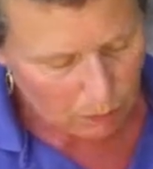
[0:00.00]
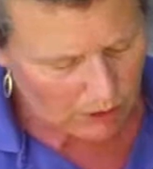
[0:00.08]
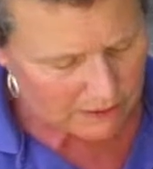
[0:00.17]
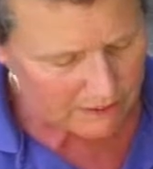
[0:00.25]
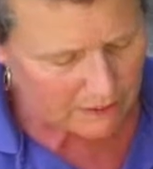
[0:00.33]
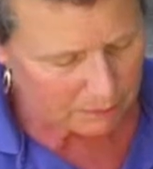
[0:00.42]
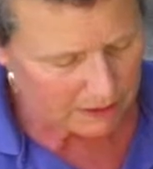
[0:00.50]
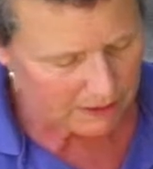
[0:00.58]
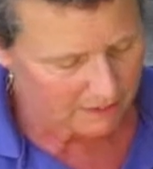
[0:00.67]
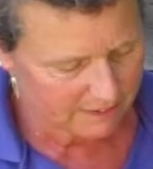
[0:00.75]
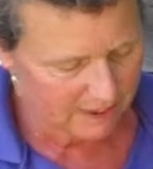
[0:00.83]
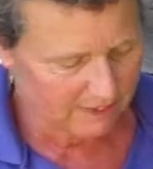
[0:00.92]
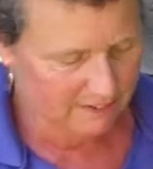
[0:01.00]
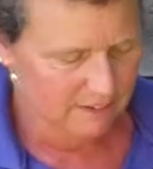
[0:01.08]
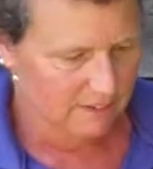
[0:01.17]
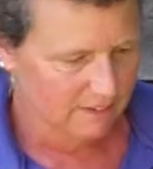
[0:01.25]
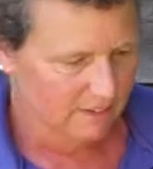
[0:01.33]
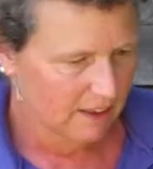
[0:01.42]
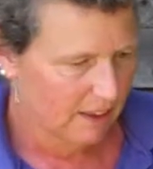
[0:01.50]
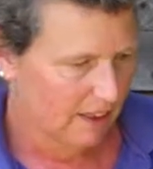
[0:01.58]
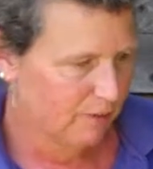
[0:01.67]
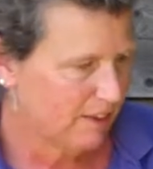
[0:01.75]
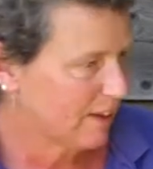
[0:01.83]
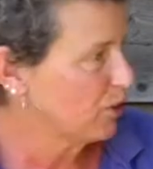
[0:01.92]
once he's been assessed, as
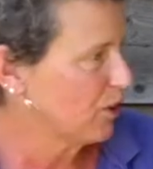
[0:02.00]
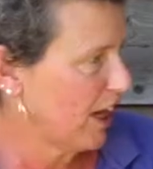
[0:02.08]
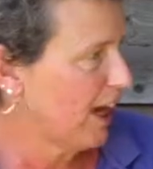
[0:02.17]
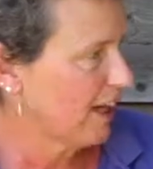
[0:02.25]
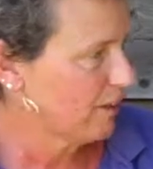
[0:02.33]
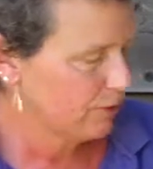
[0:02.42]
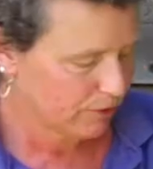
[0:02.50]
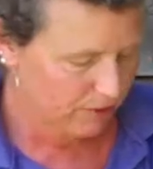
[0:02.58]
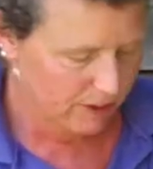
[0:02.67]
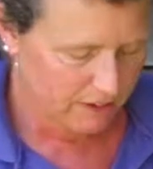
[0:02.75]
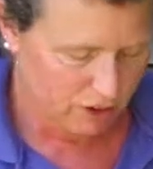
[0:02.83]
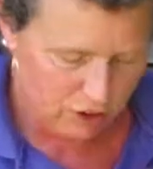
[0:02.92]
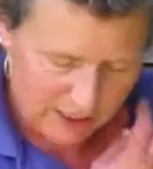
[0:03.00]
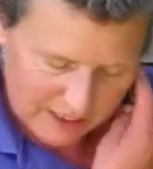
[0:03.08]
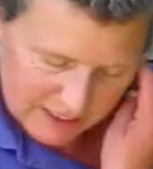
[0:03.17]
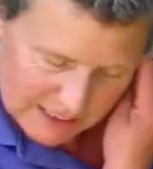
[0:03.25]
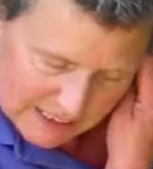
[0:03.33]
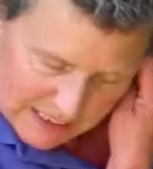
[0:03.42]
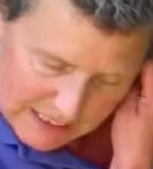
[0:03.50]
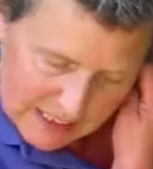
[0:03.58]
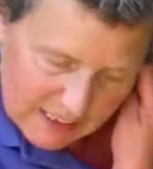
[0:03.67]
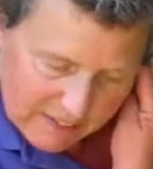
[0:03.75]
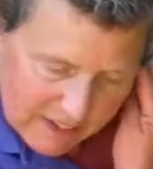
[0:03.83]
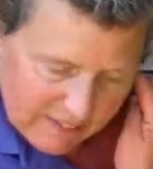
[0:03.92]
if he's okay for further training,
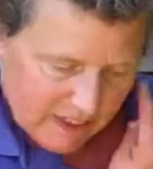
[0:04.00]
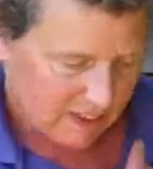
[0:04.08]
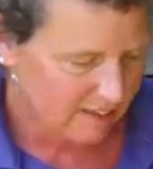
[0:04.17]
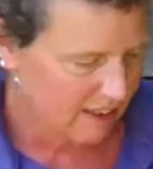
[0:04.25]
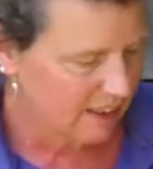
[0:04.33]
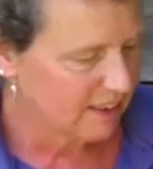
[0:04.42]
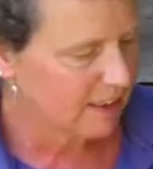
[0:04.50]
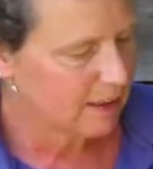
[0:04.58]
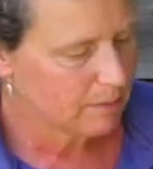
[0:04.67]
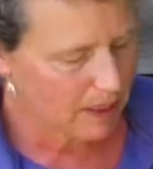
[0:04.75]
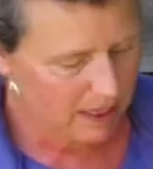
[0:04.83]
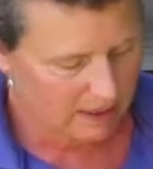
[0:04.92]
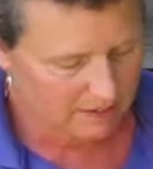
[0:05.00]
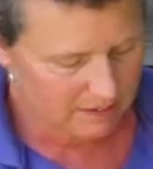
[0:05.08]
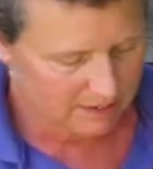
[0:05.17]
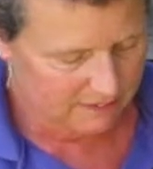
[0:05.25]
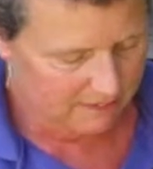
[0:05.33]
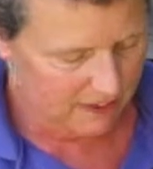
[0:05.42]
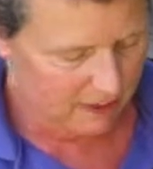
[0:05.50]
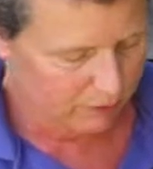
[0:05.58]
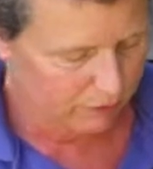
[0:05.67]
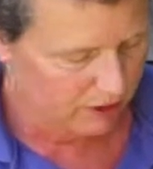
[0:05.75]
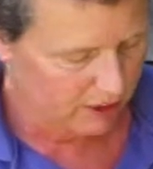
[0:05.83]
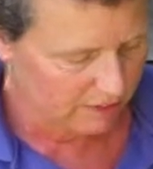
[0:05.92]
then they take him and he's
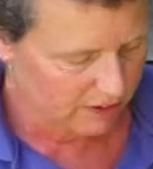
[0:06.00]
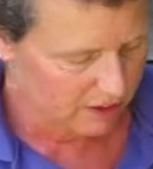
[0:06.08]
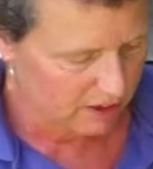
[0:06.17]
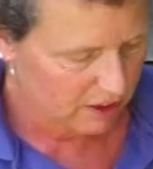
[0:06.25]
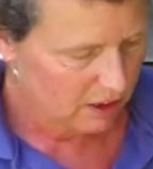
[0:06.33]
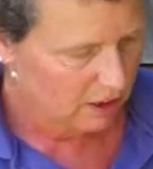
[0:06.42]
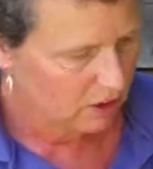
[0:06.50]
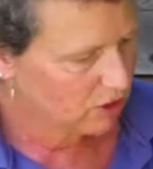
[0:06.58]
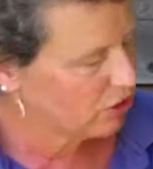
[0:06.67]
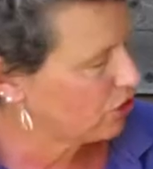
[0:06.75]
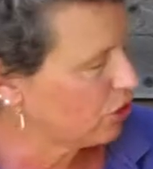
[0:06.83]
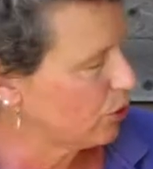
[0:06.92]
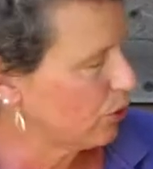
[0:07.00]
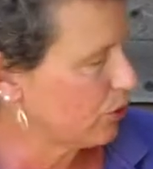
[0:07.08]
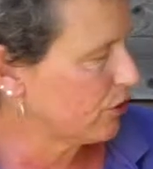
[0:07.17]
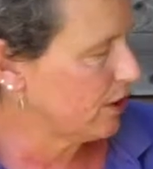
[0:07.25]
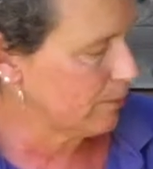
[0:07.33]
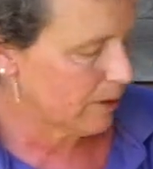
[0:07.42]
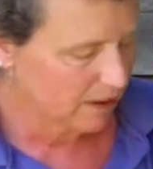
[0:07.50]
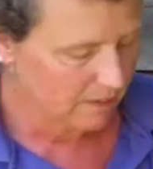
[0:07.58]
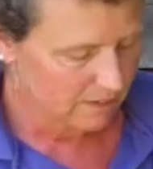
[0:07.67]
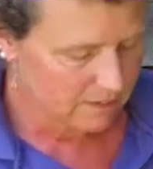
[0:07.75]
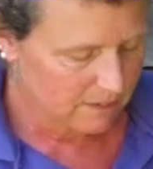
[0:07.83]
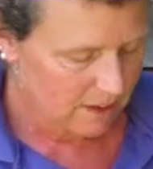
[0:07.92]
there for another 2 or 3
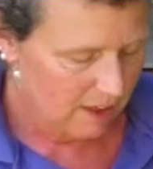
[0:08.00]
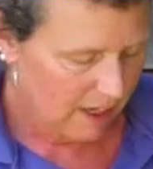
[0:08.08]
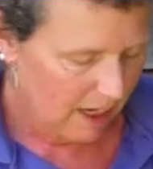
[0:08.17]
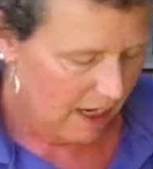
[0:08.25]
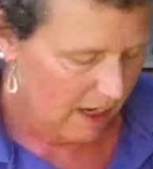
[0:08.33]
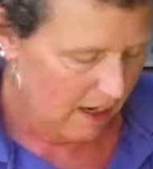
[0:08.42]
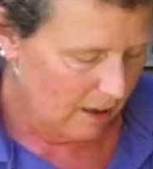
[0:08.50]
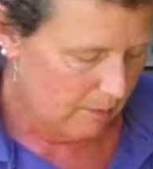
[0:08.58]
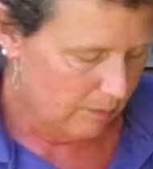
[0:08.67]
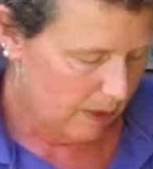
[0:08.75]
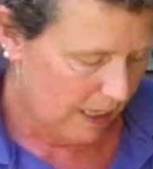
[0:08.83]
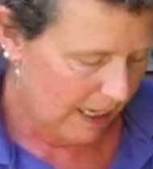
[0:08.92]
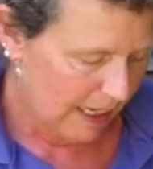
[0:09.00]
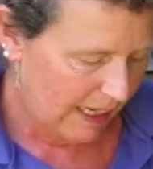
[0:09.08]
months. And